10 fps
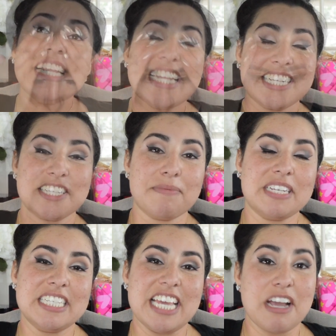Next, I'm
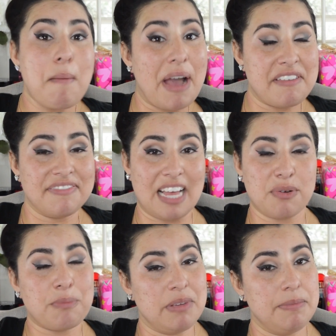going to take my
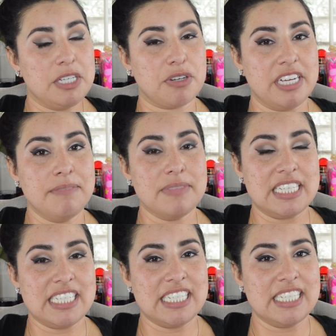Flower BB Cream.
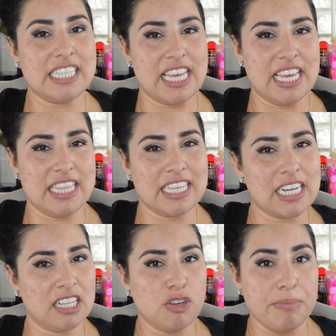This is in the
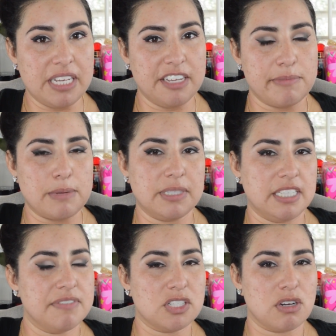color medium. I
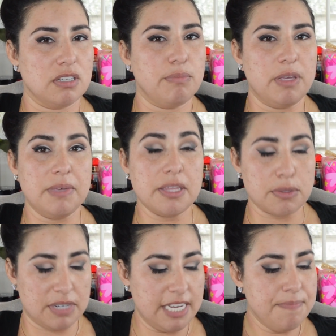believe it's called
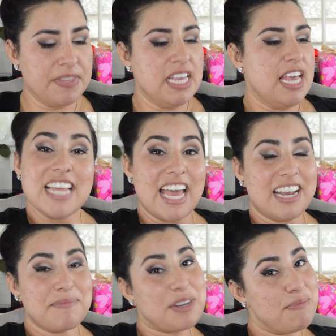BB3. And
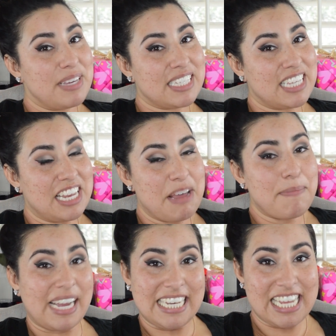I'm going to mix in
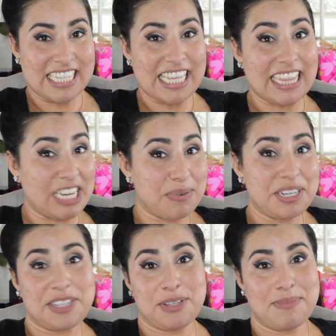my NYX
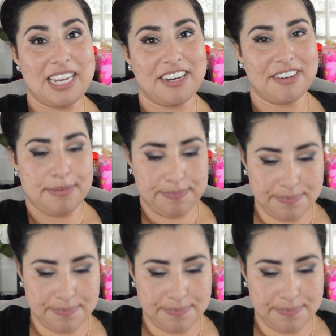Liquid Illuminator.